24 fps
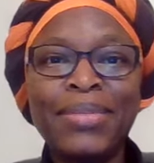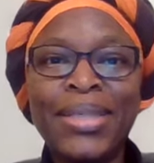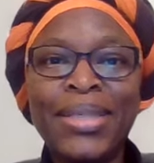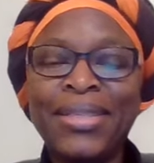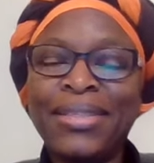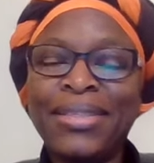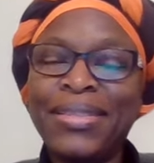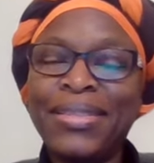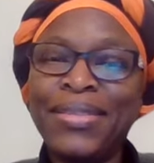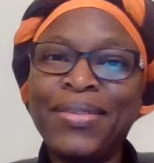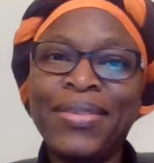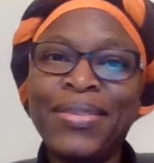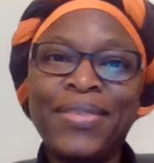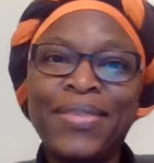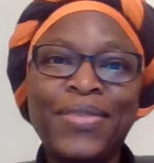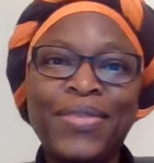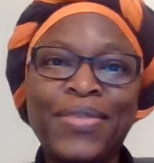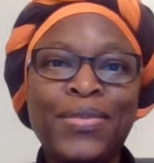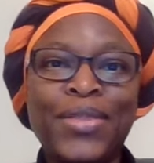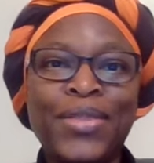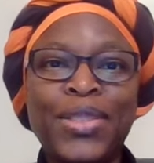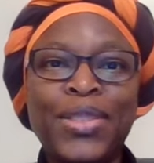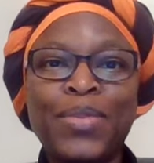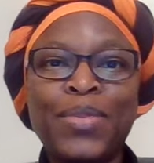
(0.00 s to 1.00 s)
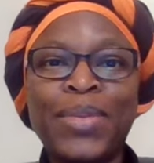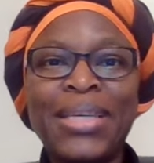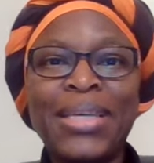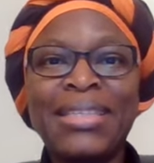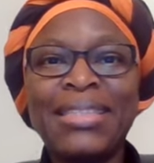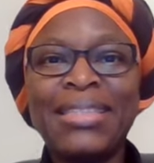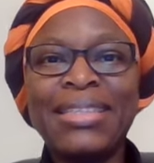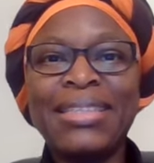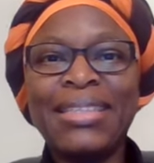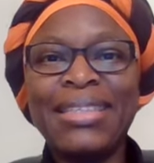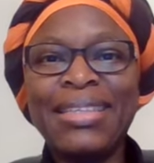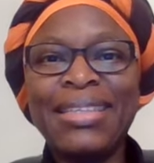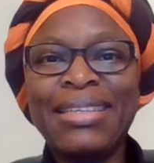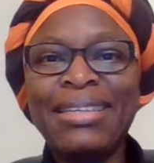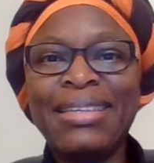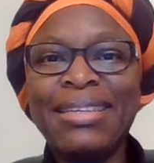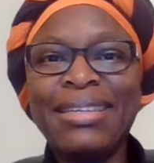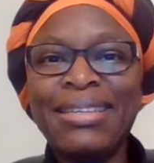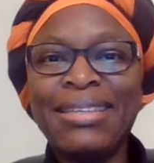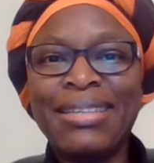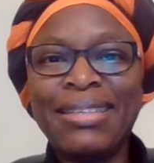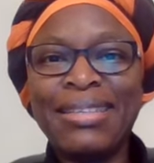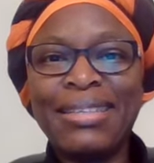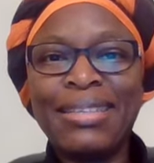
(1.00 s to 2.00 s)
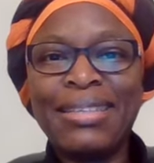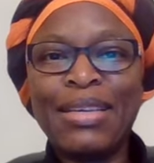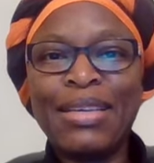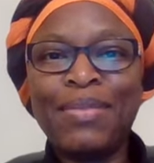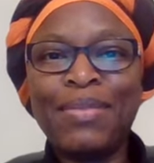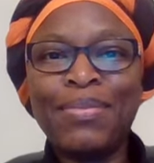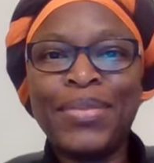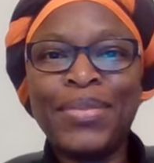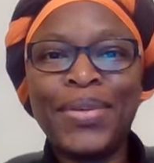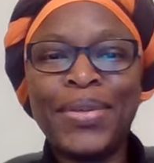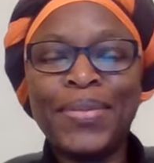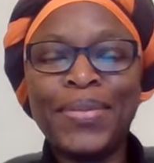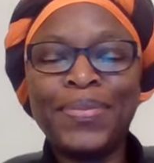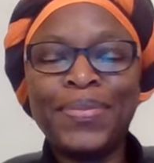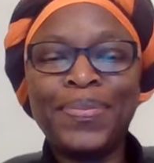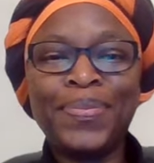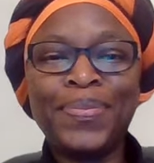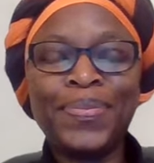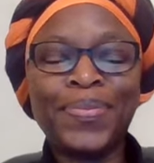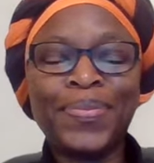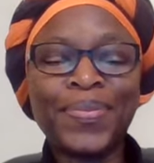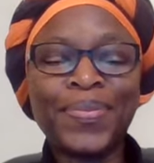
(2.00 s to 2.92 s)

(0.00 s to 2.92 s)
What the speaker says: because you have overspent in December.